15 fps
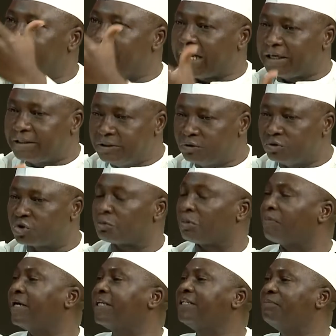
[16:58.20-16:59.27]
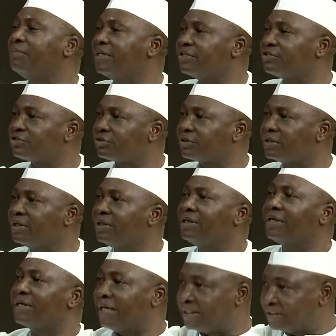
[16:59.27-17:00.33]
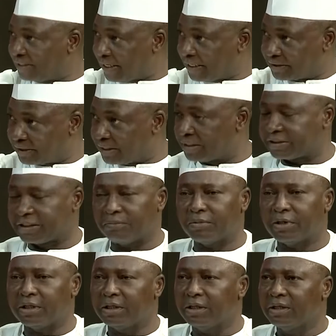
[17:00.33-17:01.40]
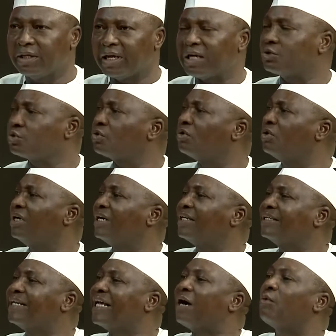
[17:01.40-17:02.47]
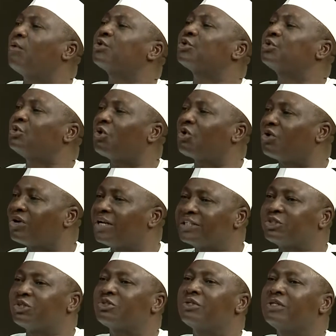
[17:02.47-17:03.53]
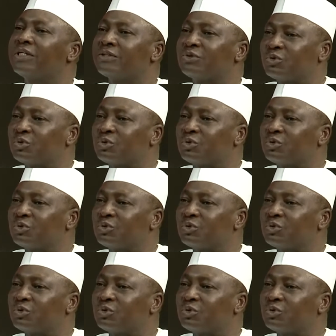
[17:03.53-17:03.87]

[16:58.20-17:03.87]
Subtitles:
supervisory ministry and the National Assembly. And so there was no collection to